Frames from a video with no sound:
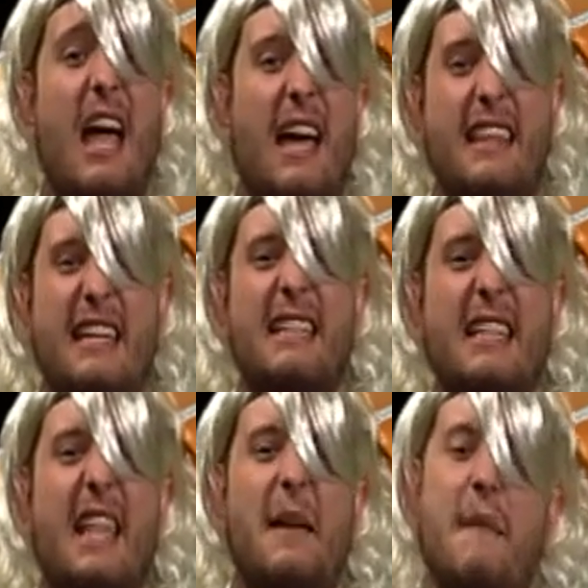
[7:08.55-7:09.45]
I think it's
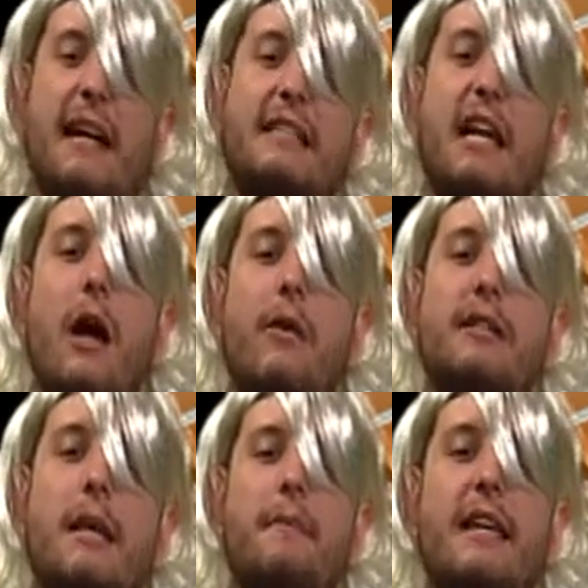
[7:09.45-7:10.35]
in like Mexico or
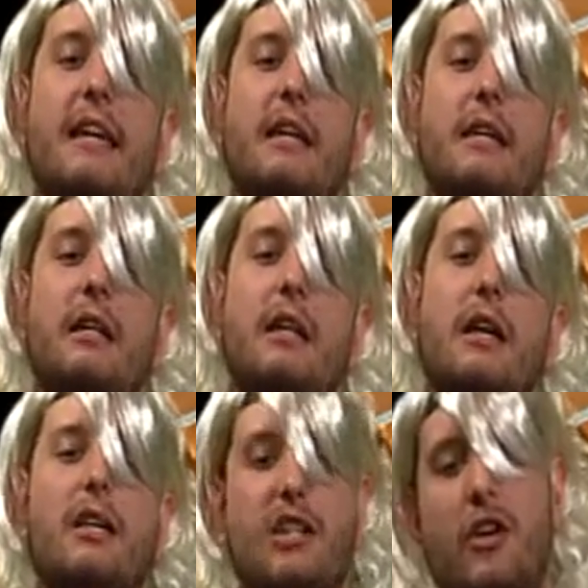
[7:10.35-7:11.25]
something.
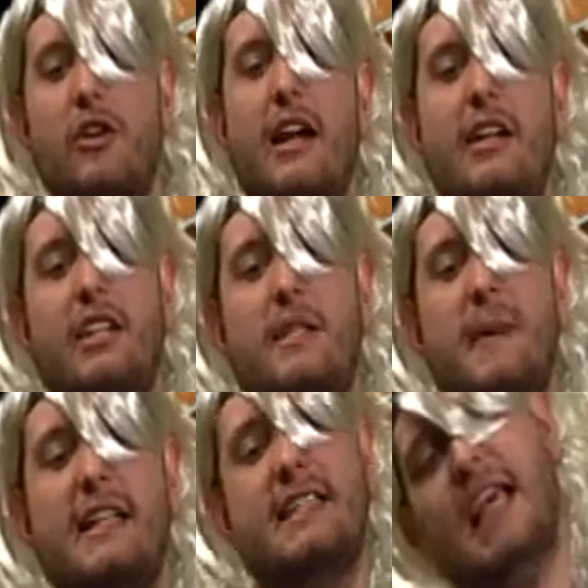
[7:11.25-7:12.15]
No one around here
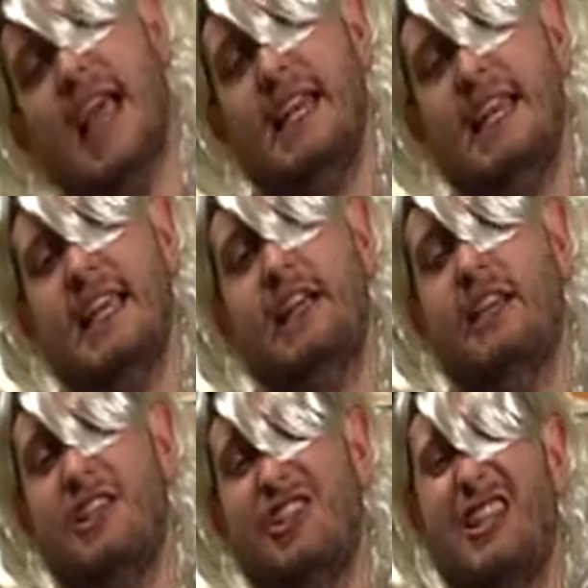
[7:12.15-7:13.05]
speaks any
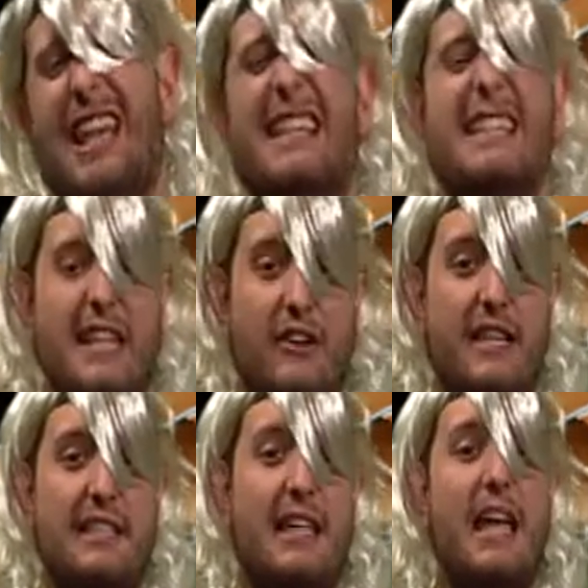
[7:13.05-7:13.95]
English. Like
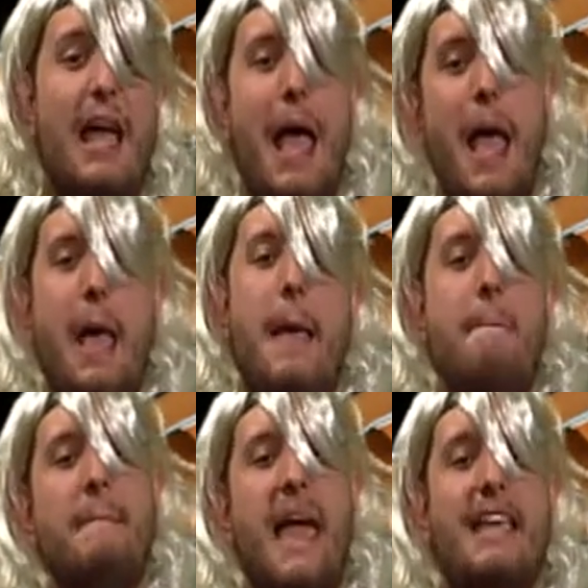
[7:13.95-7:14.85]
seriously,
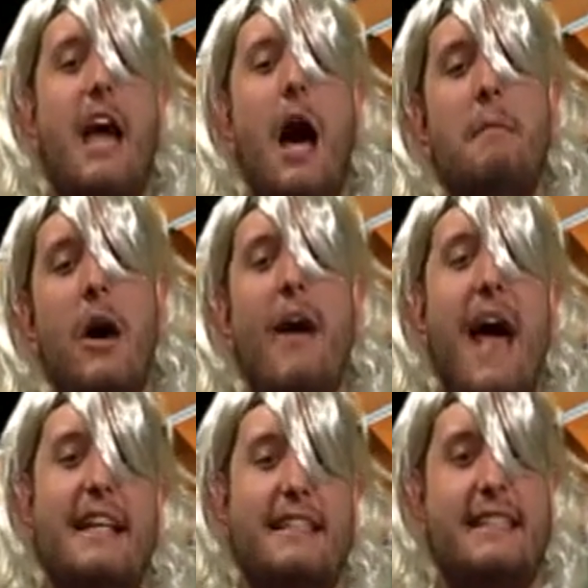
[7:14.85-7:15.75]
me llamo
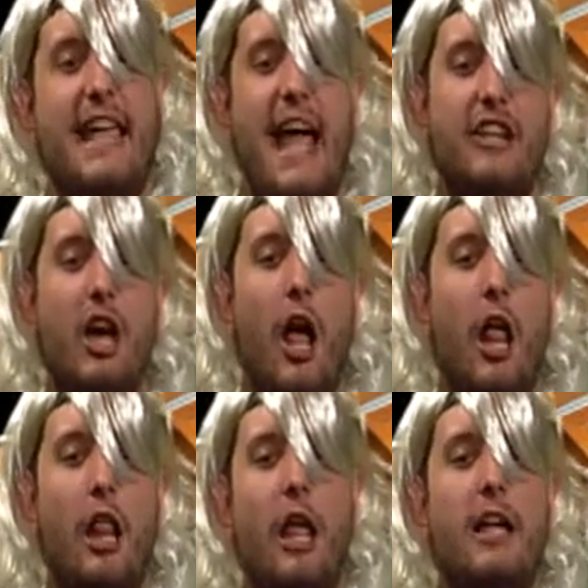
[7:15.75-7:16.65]
es
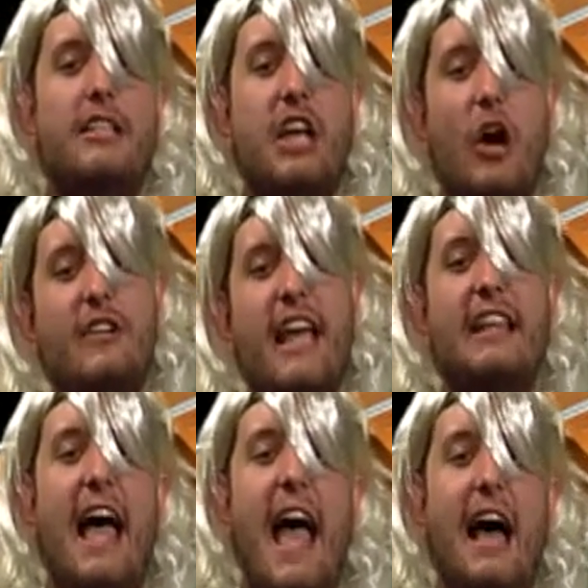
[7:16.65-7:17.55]
Daniel, donde
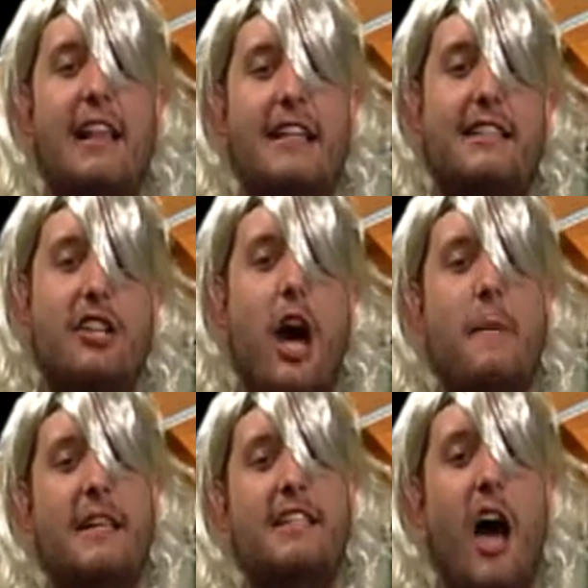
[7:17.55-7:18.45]
la hala está
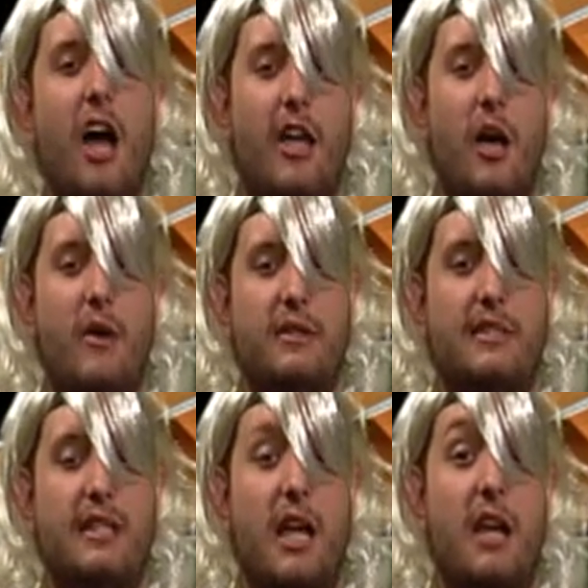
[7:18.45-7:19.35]
mi tacos.
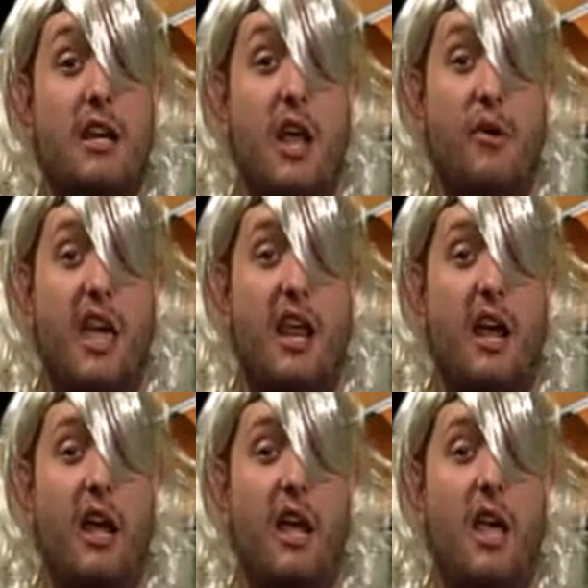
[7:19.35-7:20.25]
No kidding.
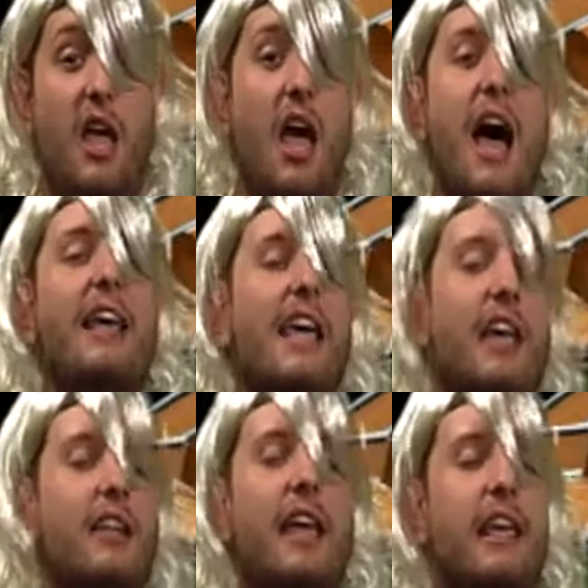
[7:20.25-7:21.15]
I
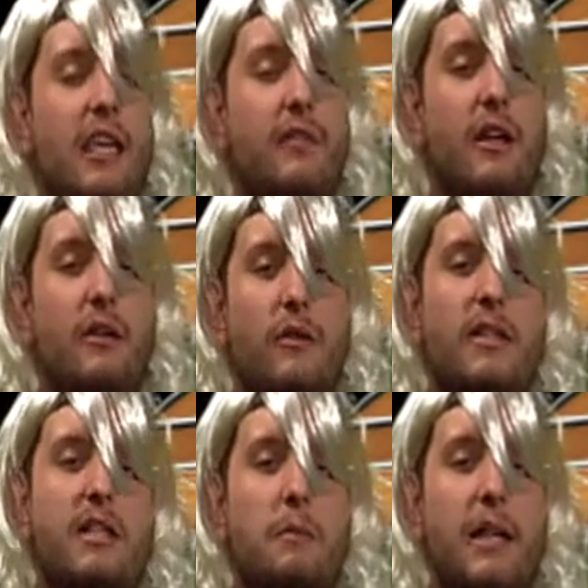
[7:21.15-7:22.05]
can't like even with
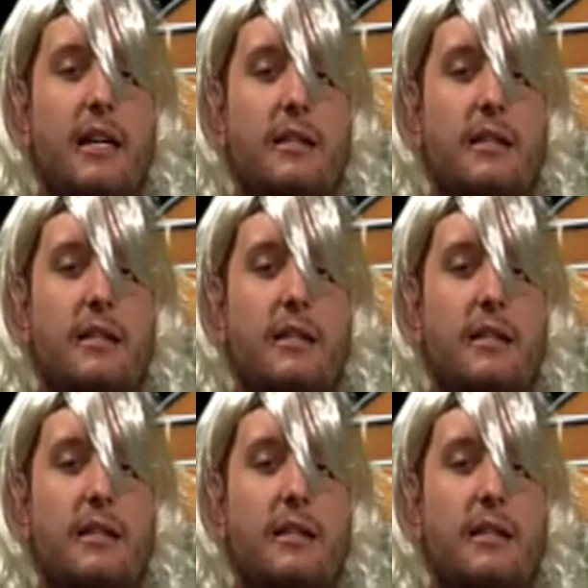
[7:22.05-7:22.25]
this place.